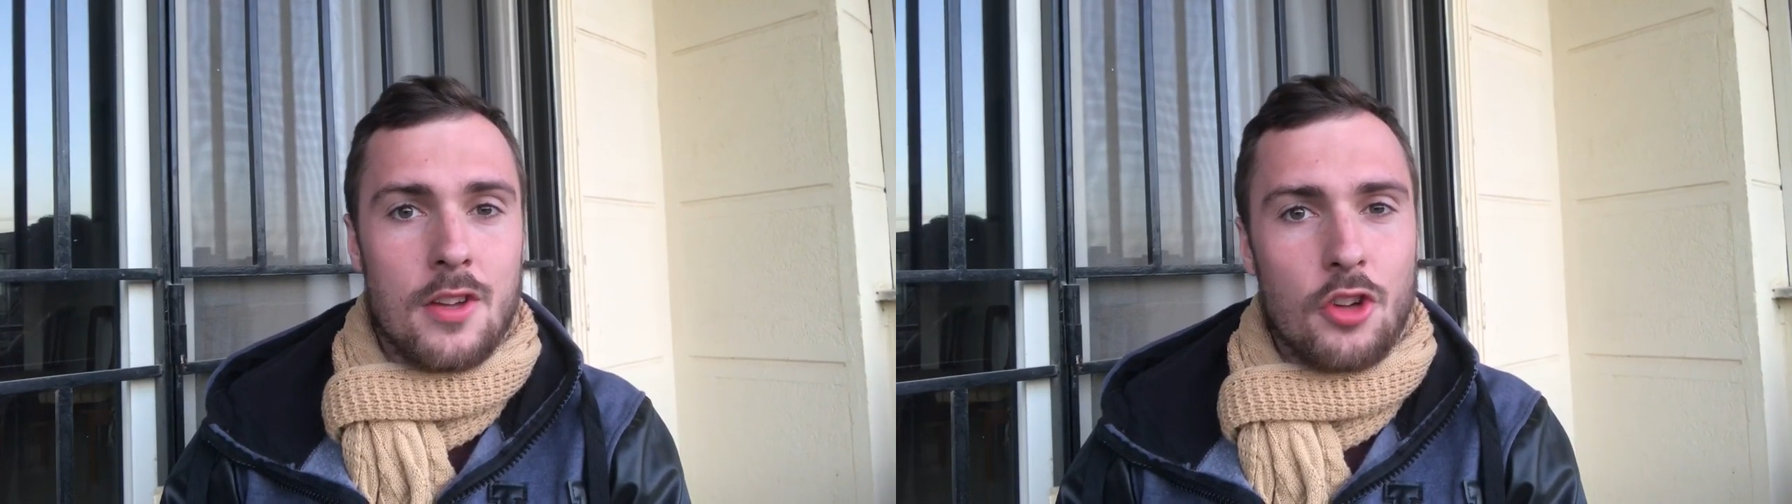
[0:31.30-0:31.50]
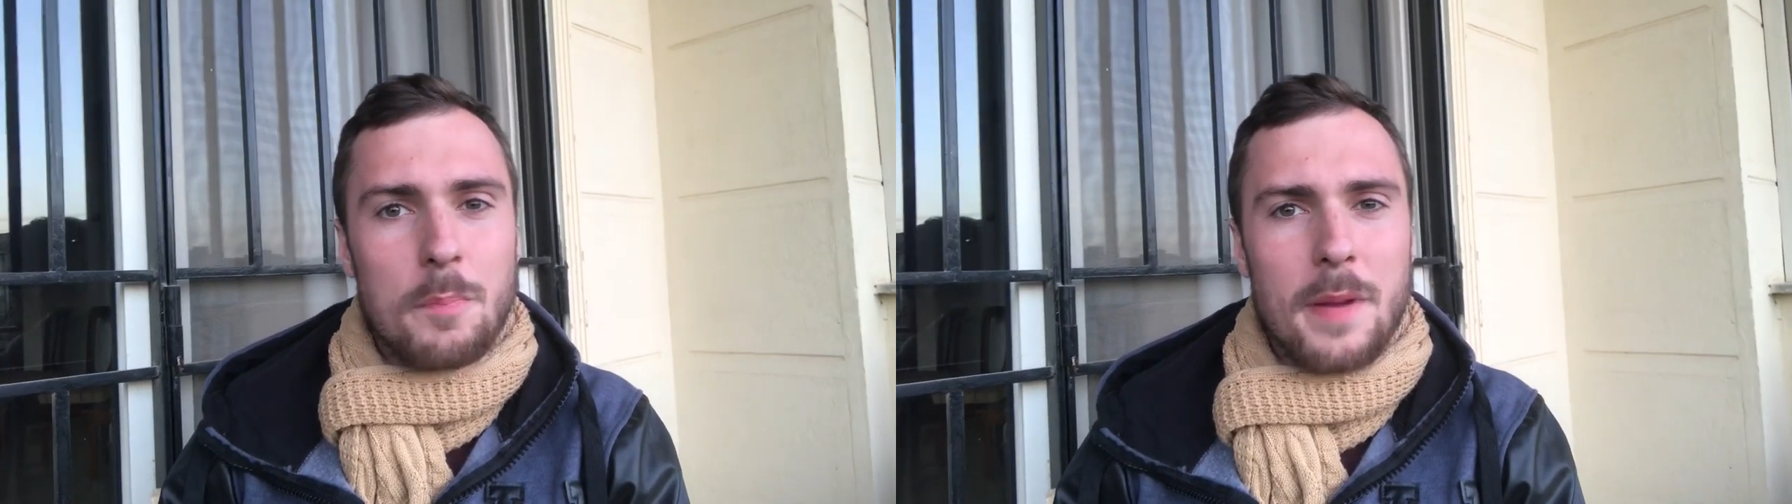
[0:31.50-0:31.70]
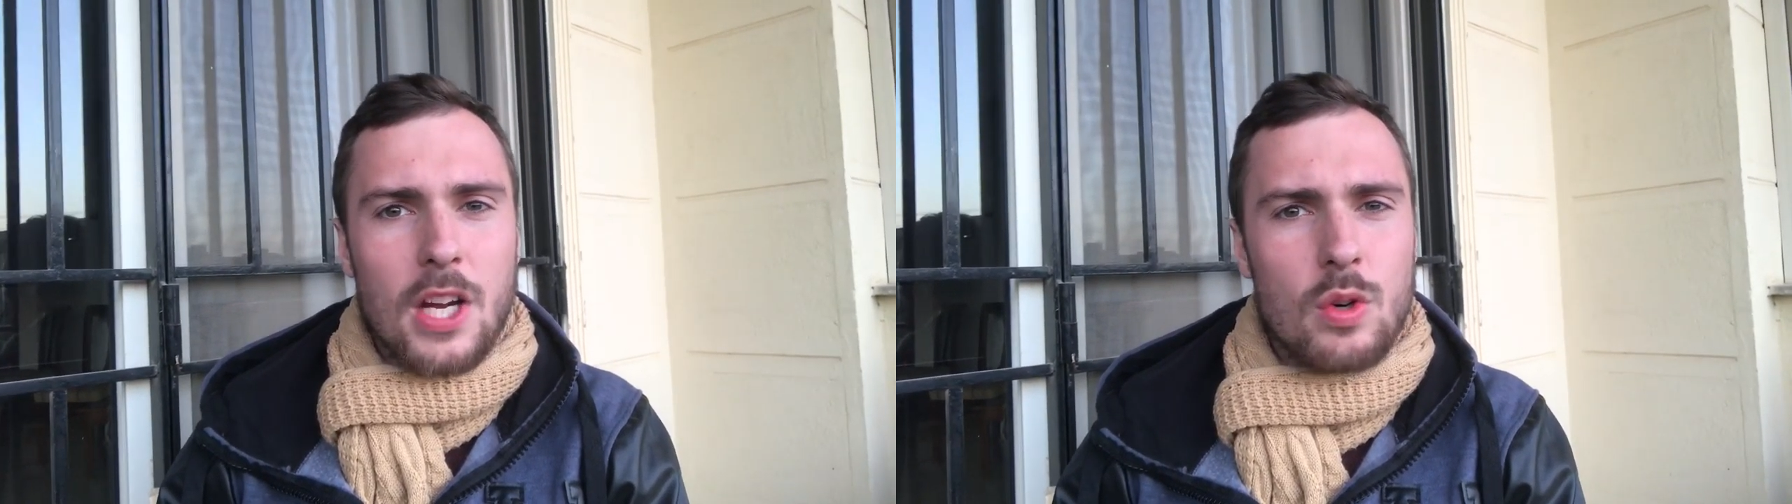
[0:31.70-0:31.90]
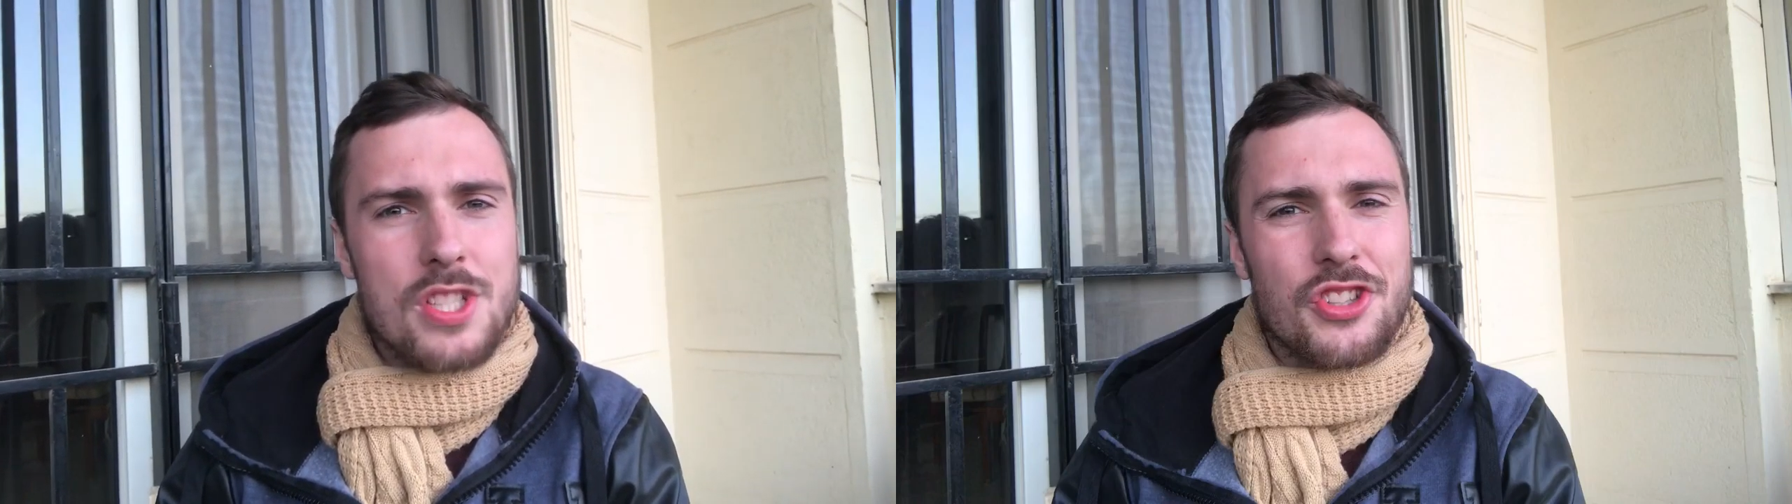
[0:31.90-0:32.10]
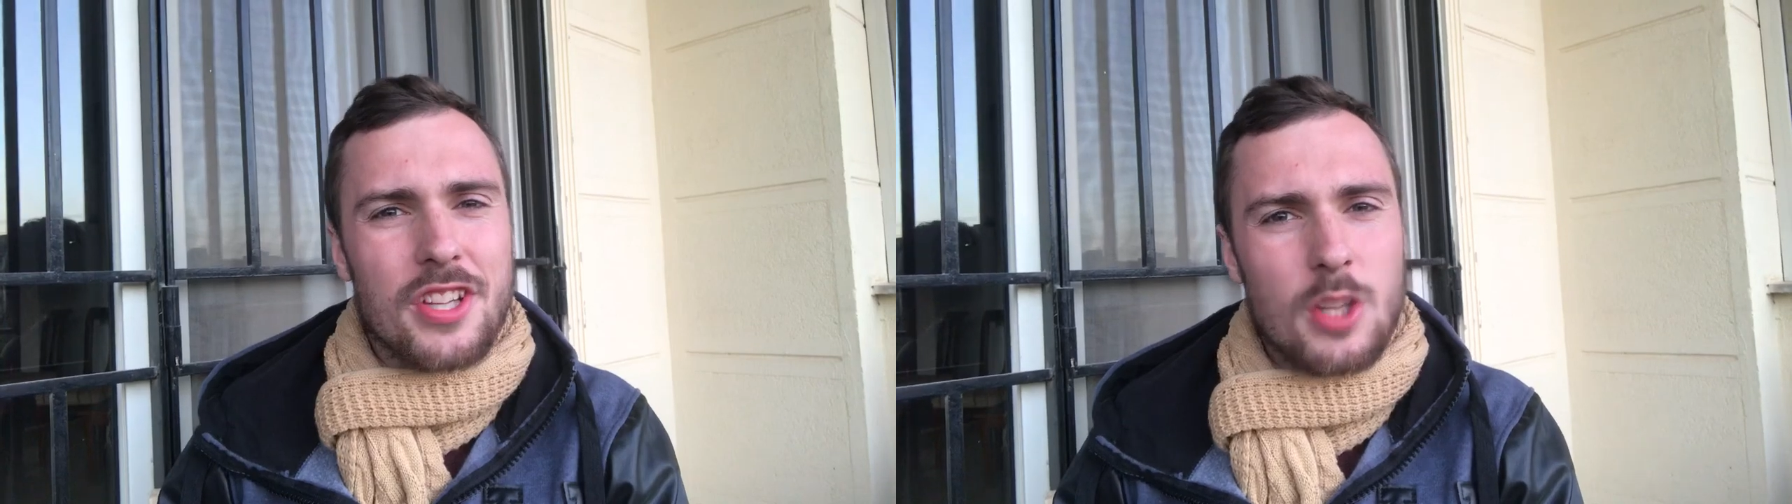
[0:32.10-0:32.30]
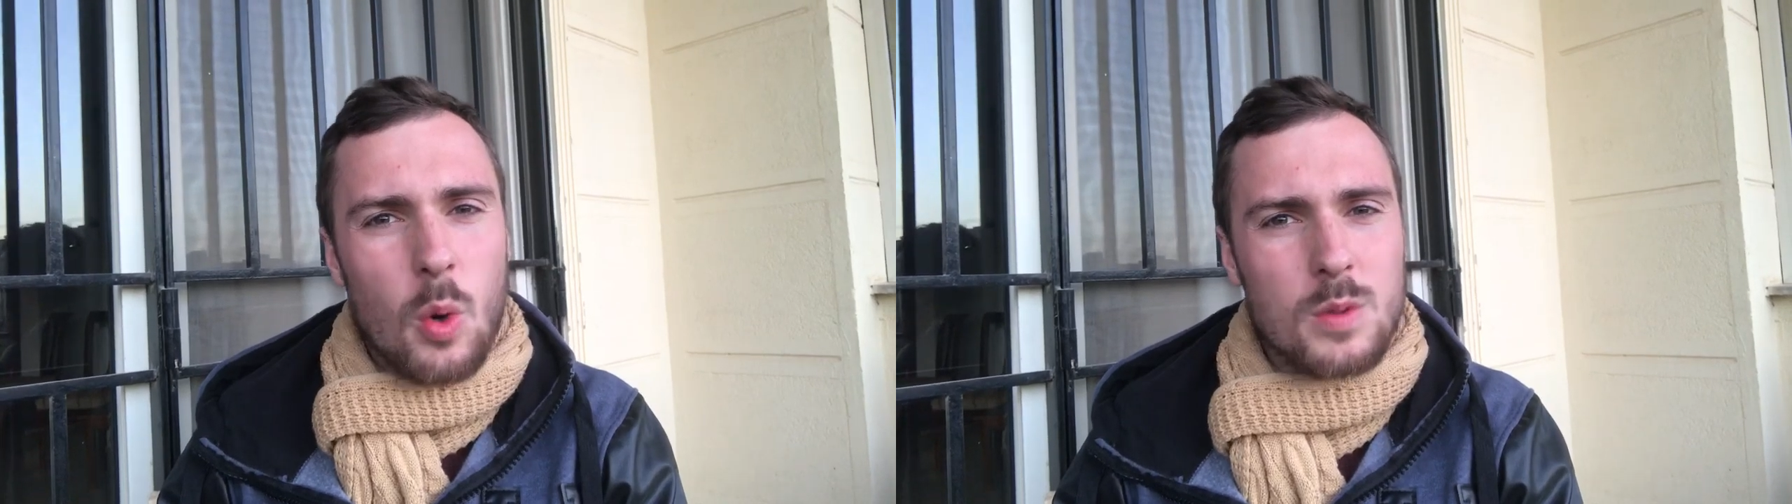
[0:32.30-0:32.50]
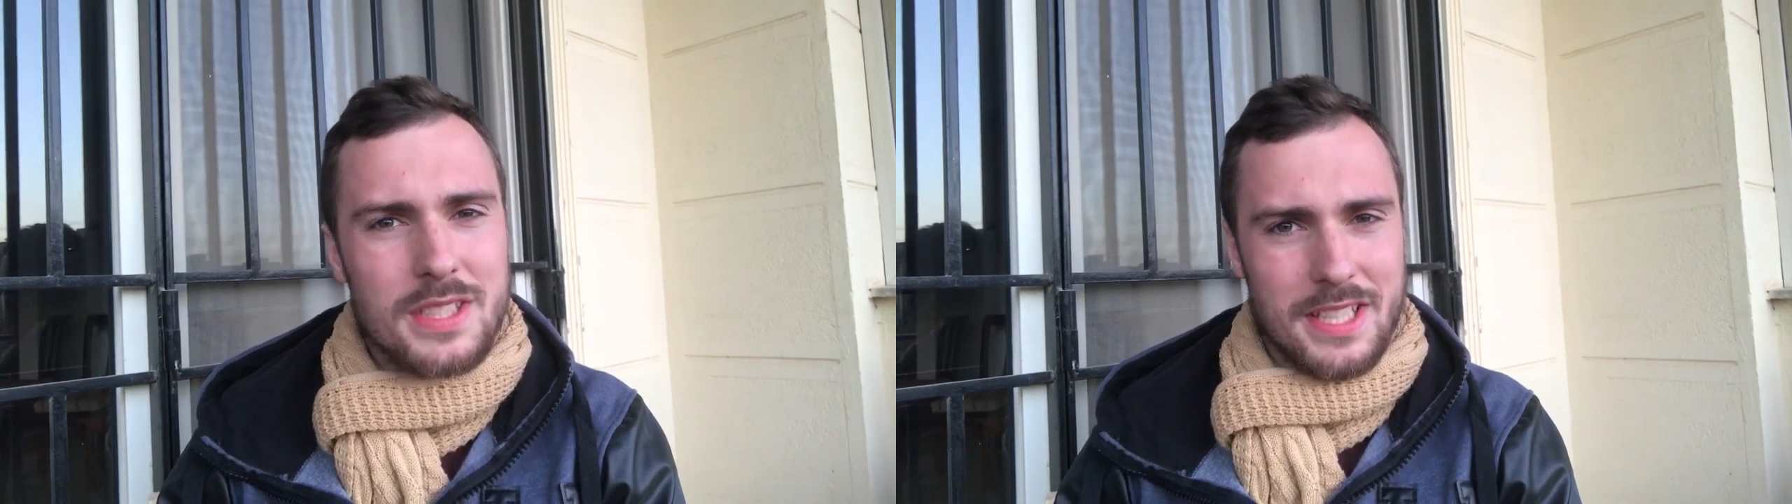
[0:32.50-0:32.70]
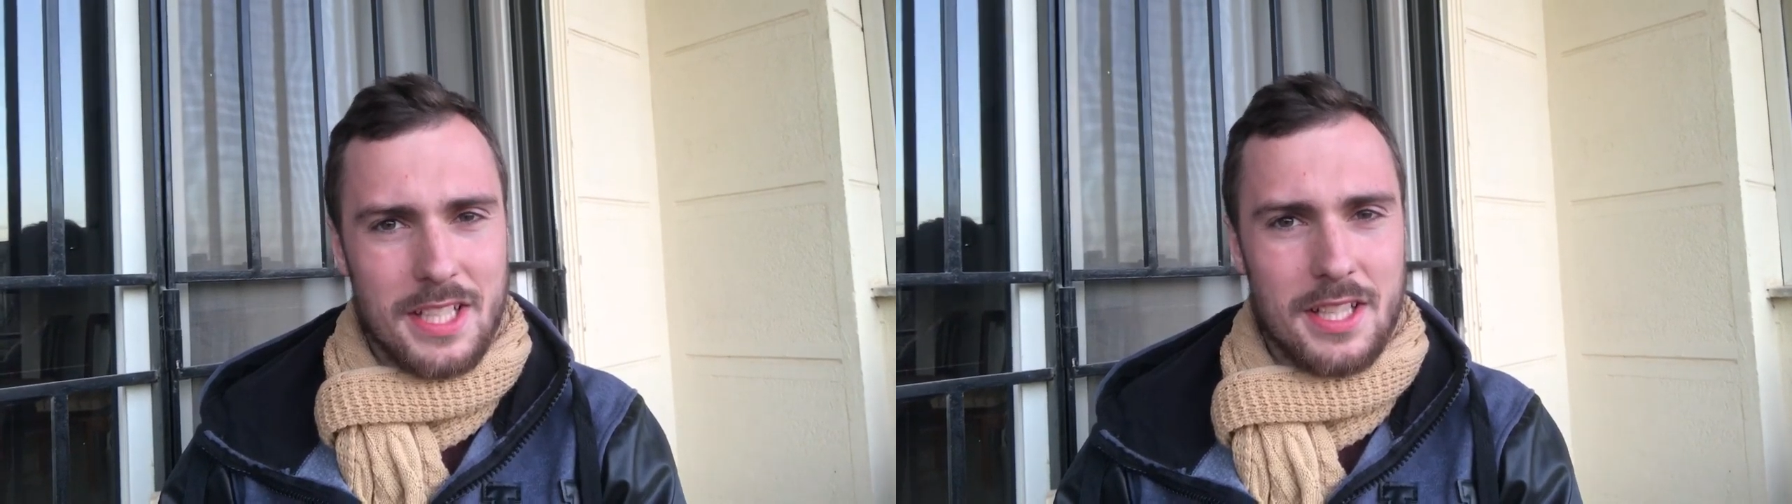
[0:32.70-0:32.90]
Don't be a Christian that holds
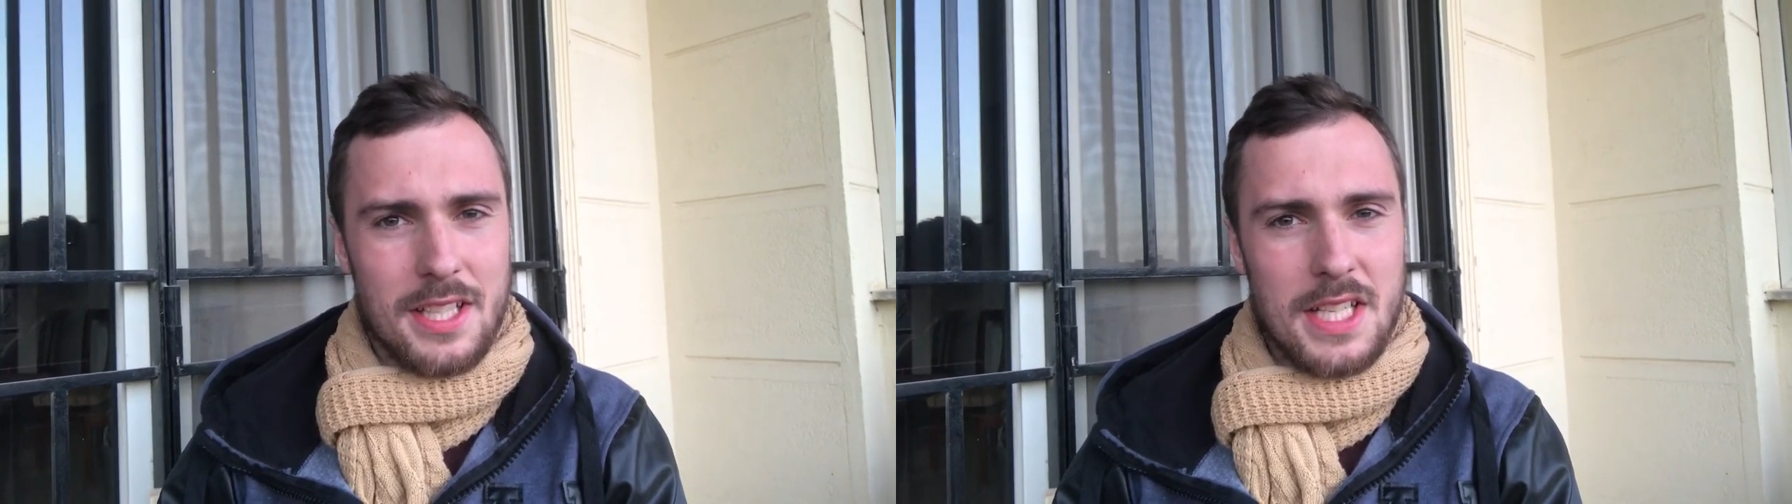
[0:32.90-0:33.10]
it in,